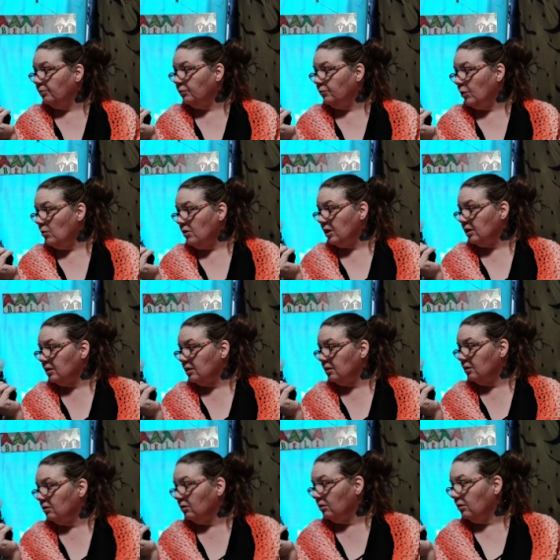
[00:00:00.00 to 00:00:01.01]

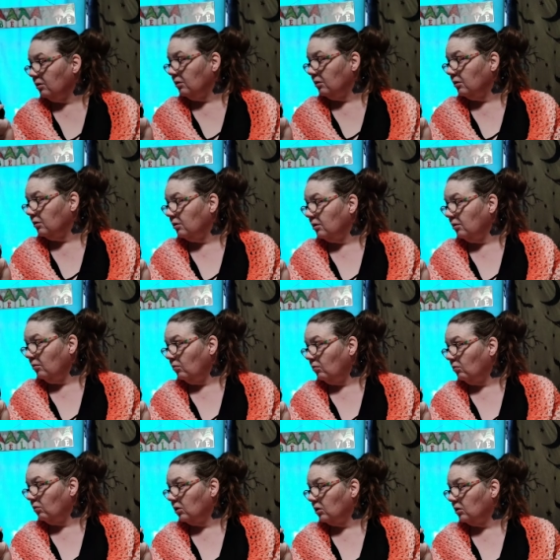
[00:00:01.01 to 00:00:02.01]
focusing on her. No,
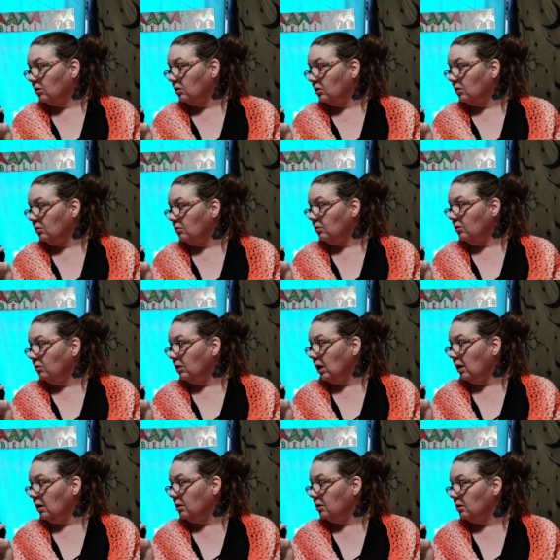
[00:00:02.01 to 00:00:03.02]
don't do
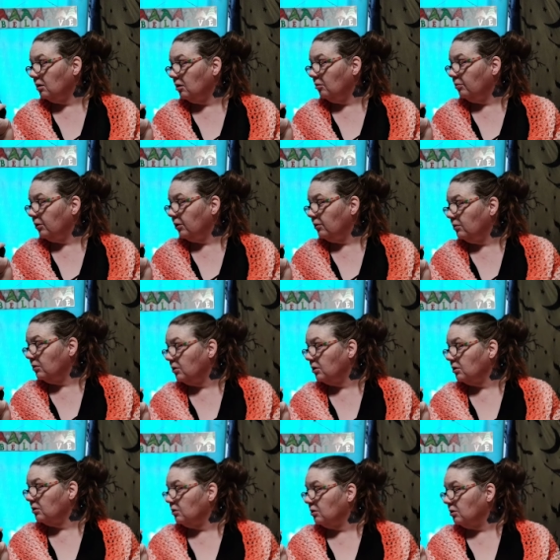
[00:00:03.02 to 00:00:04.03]
that.
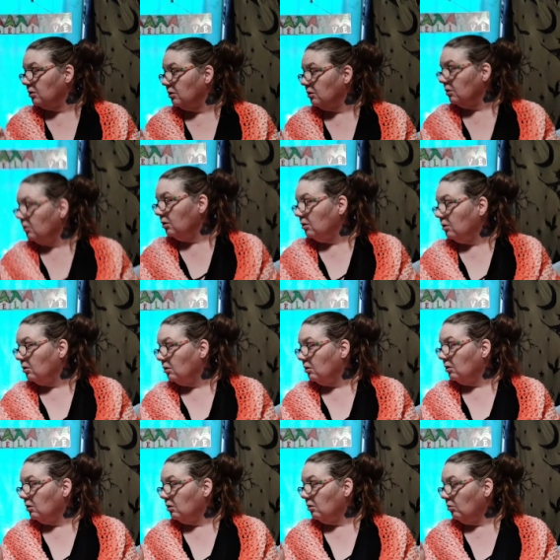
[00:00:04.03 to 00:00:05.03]
Folks.
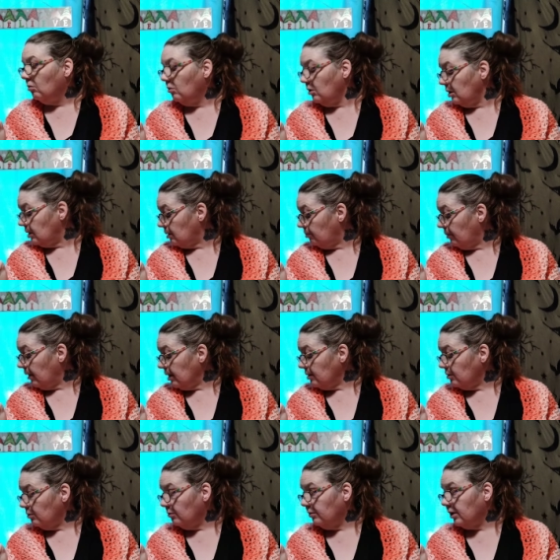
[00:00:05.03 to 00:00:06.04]
Well, it's a
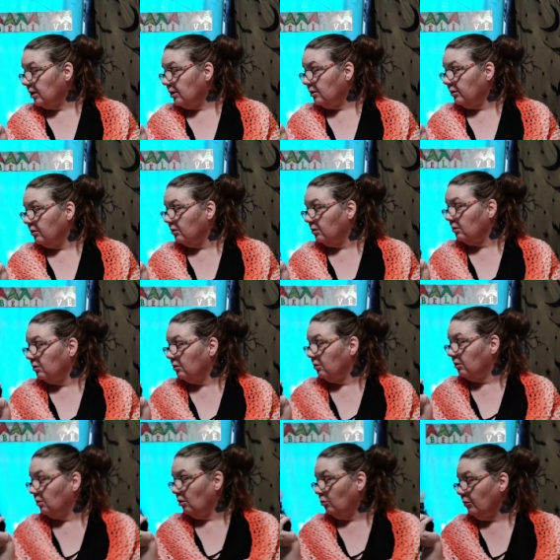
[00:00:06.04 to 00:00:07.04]
mess over there.
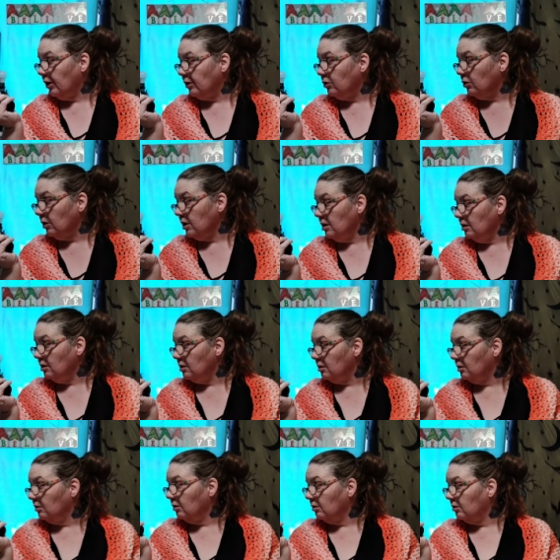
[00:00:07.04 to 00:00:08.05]
All my drinks
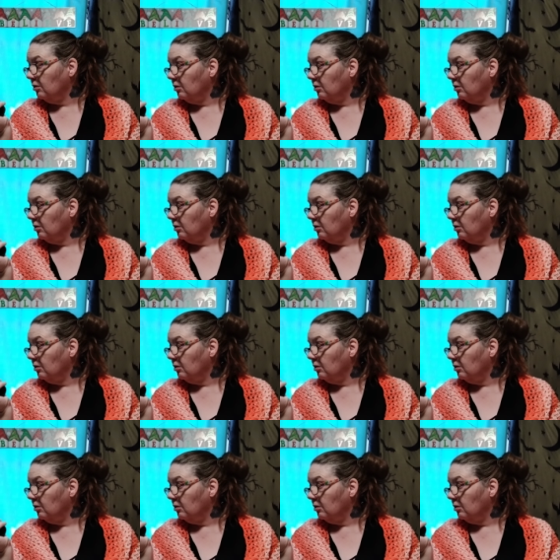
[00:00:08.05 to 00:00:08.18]
and